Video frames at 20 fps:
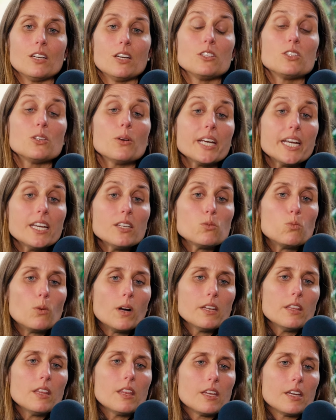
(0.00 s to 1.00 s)
So I guess
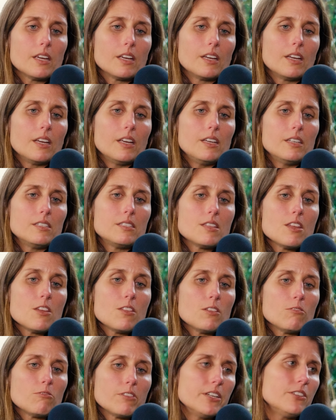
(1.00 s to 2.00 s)
one thing is that
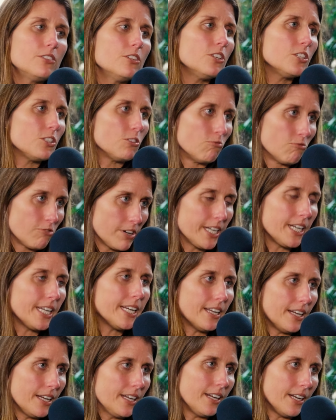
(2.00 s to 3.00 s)
the research really
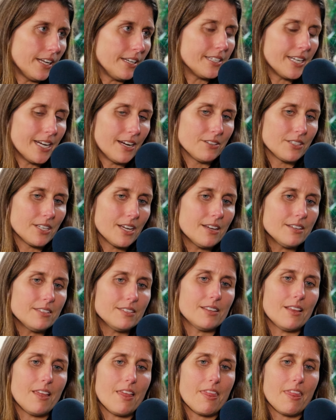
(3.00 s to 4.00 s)
clearly tells
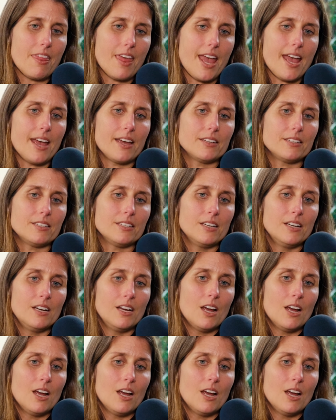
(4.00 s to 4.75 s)
us that